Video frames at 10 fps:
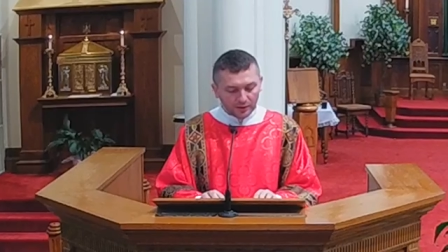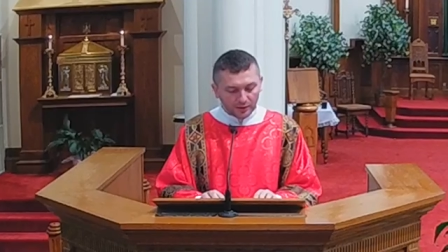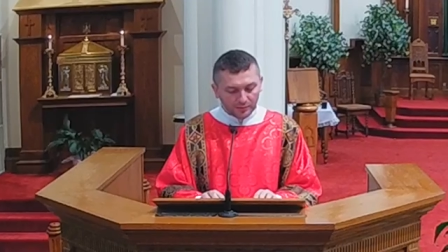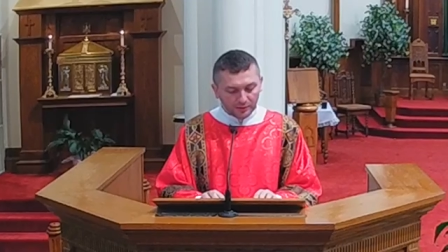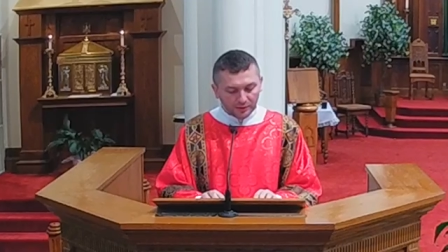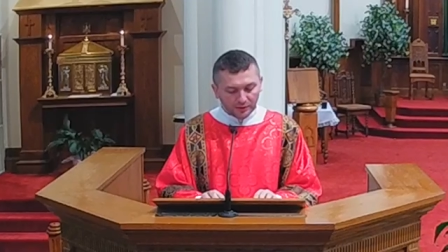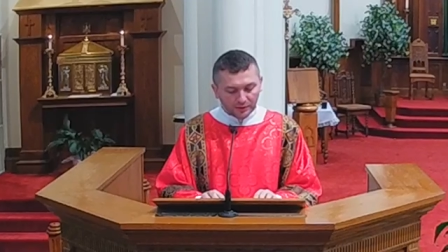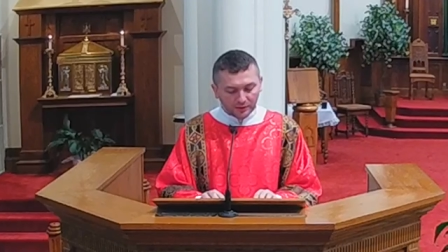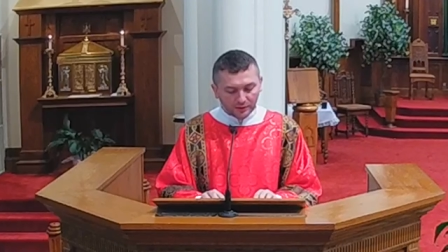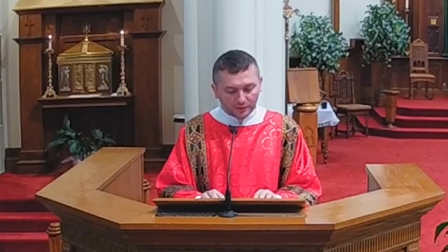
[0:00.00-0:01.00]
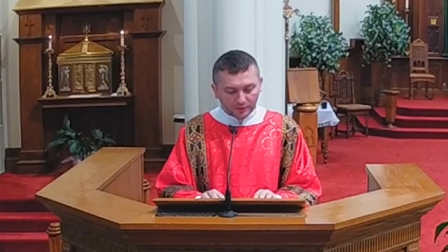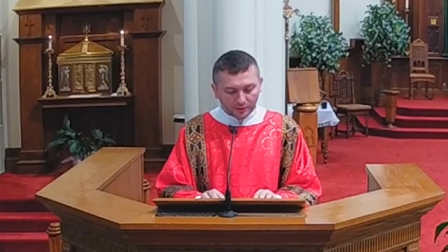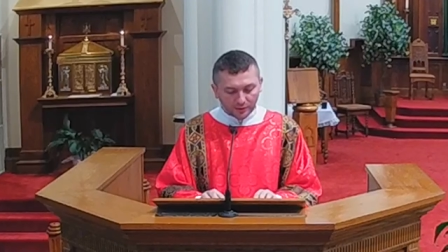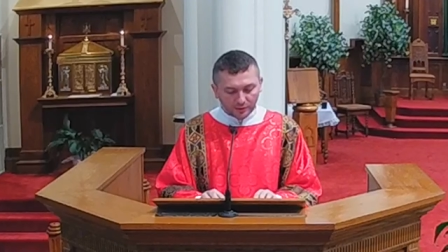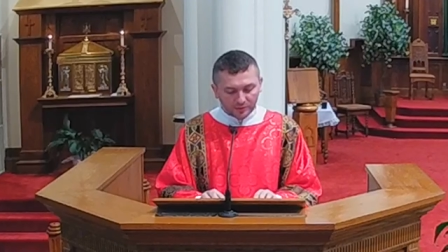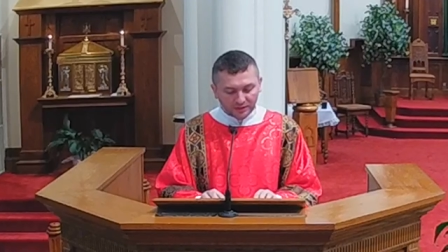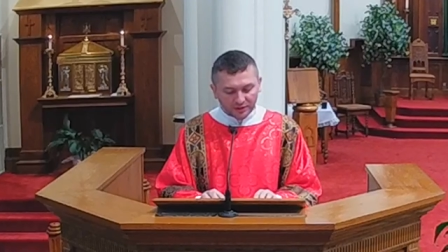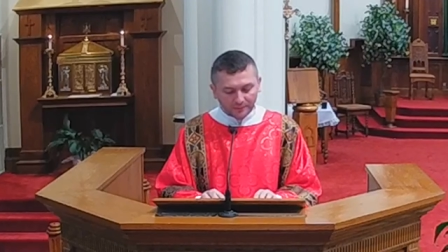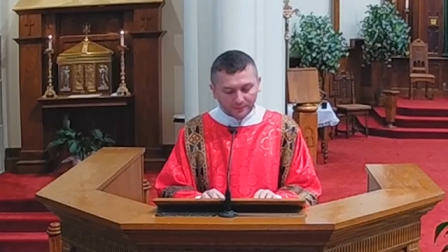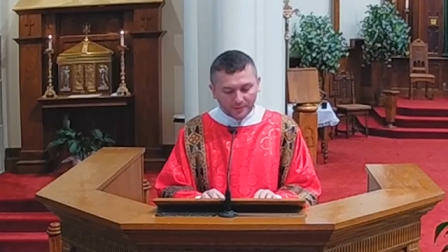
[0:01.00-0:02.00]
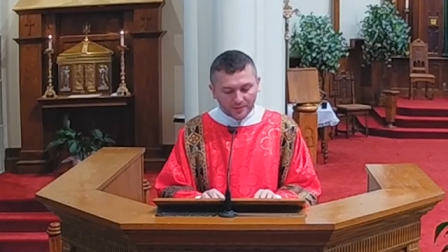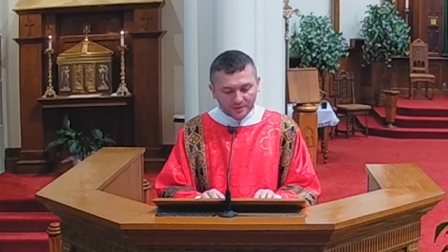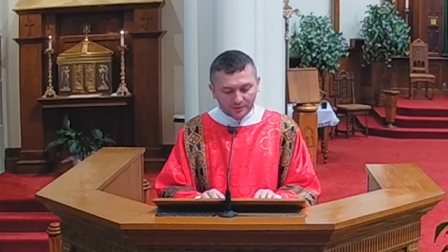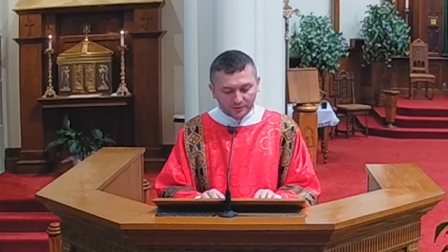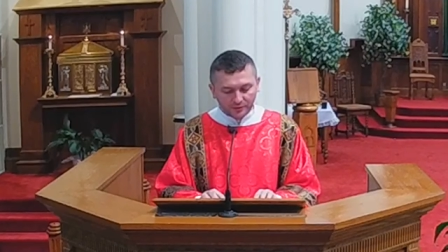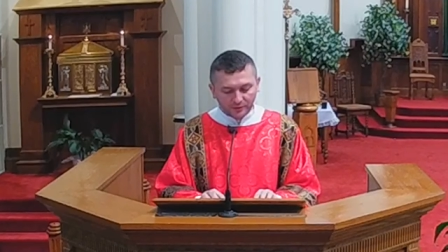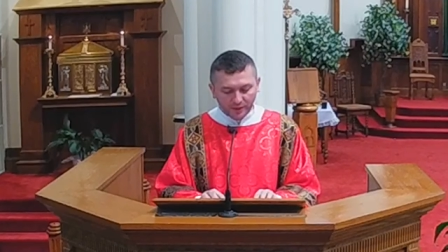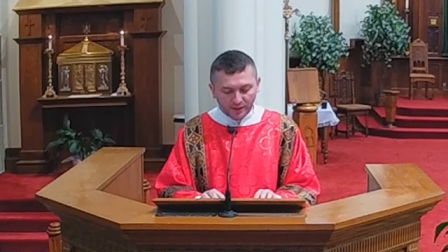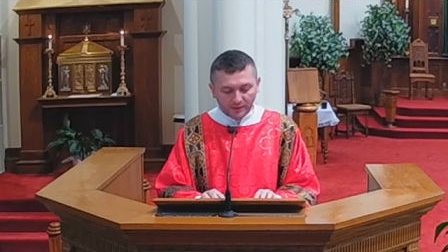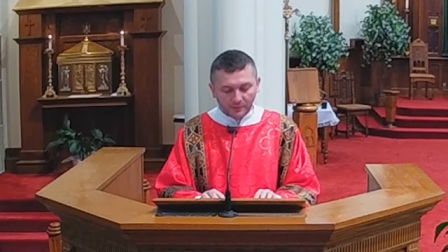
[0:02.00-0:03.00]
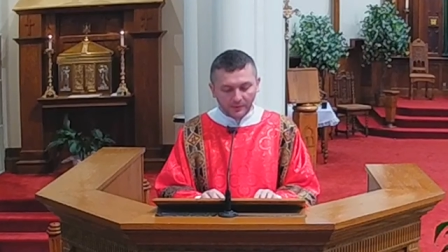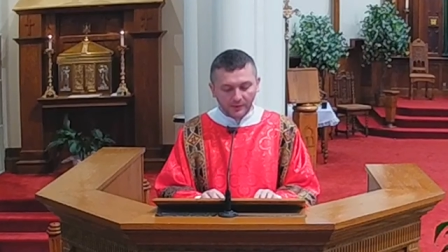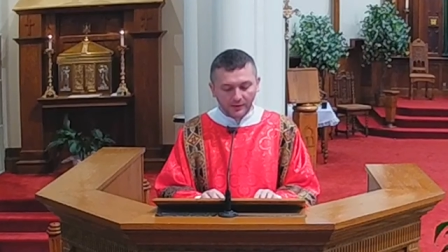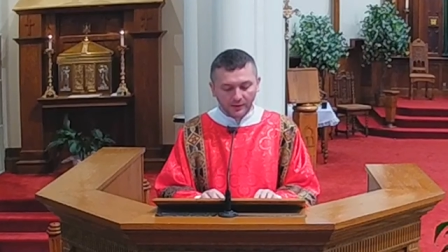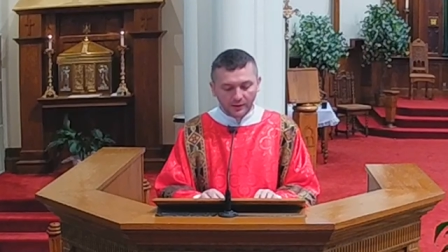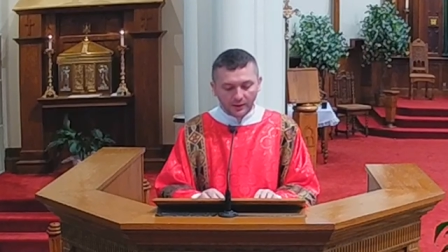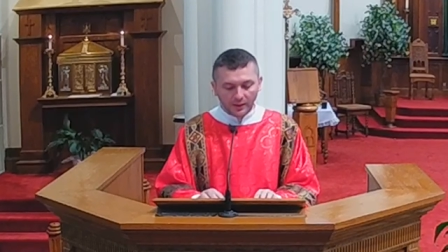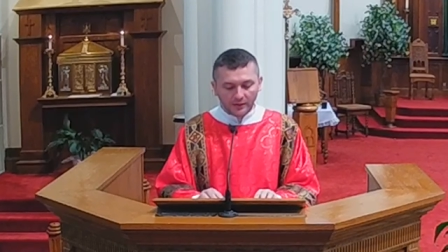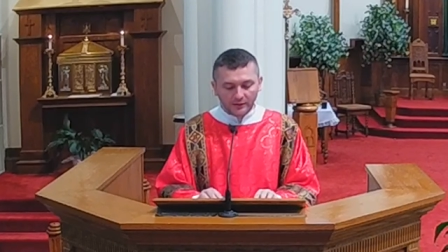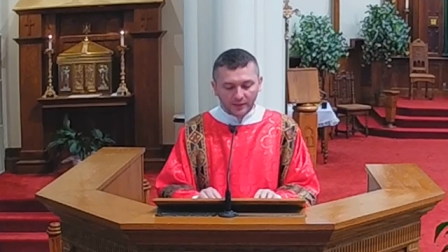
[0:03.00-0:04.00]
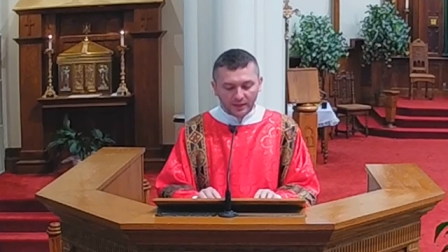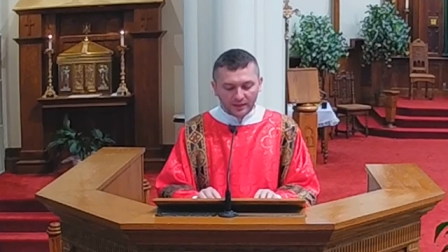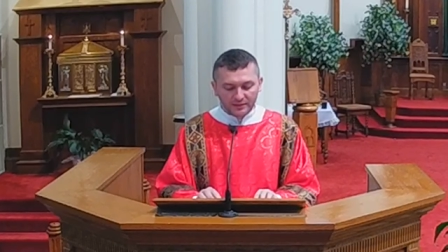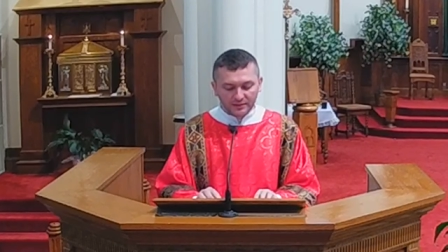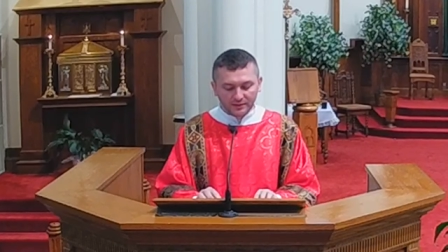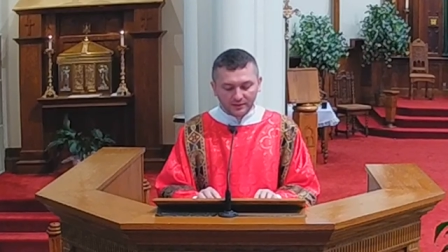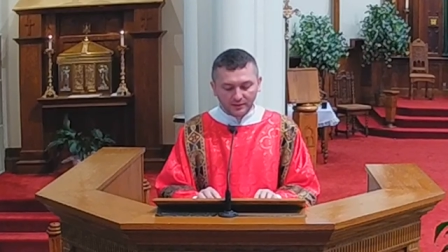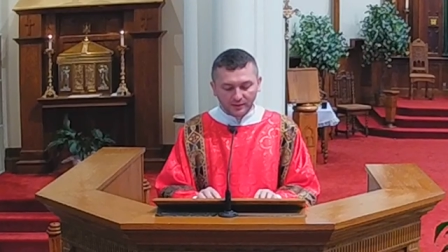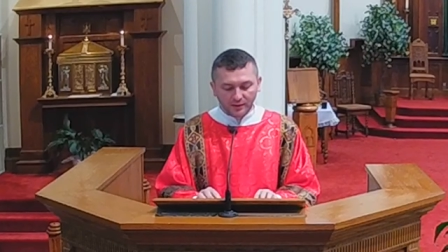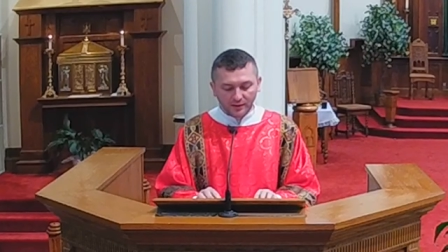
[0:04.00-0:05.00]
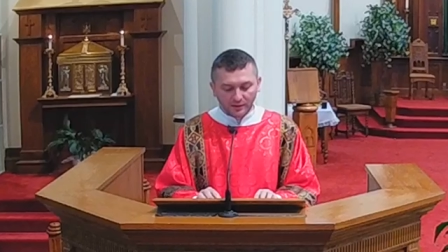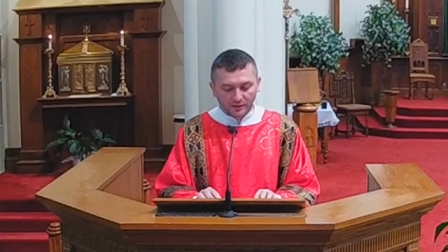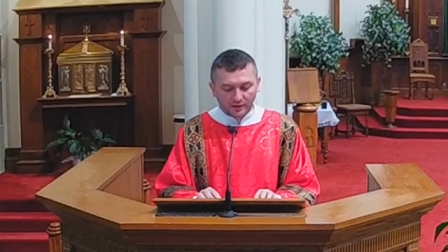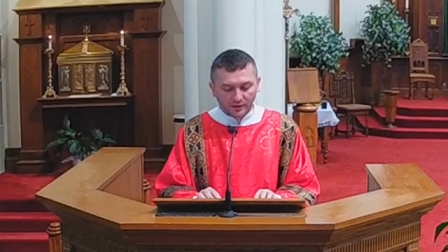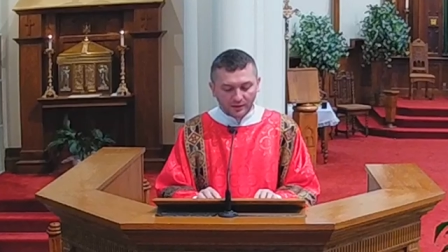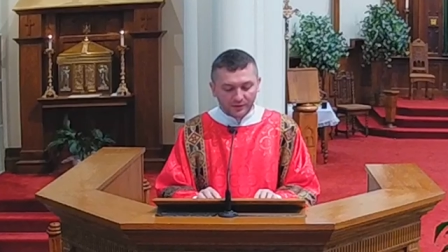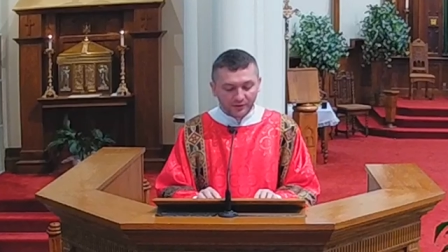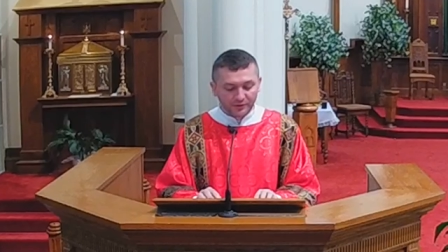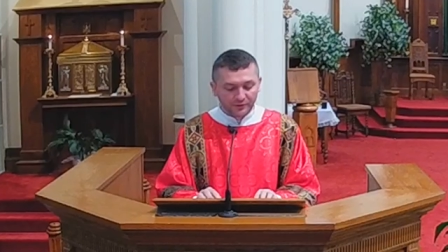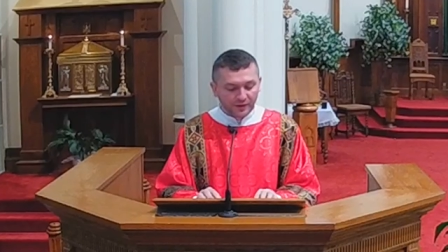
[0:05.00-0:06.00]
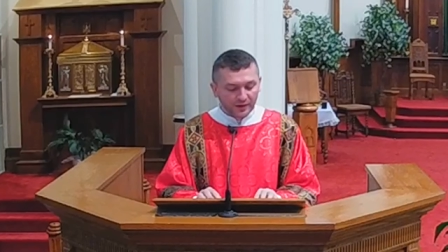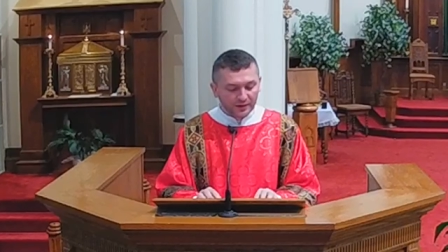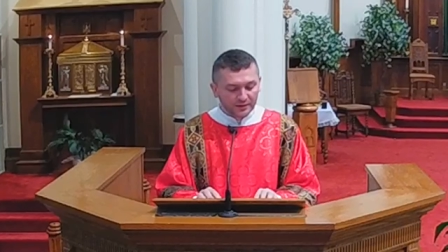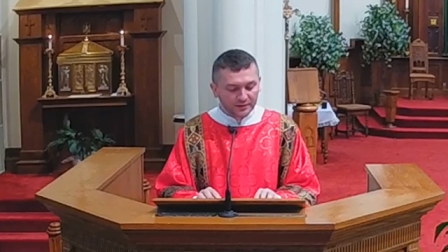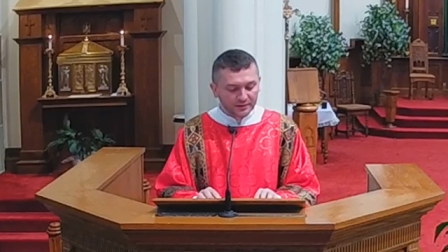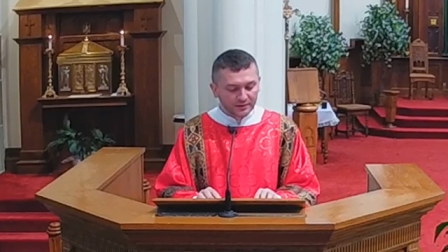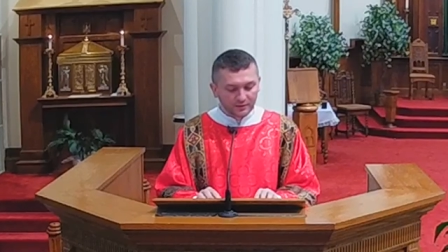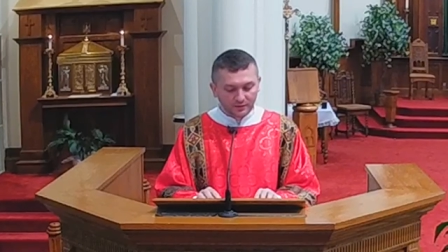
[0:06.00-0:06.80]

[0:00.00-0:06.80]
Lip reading: immediately go to such a person to help and ask and advise,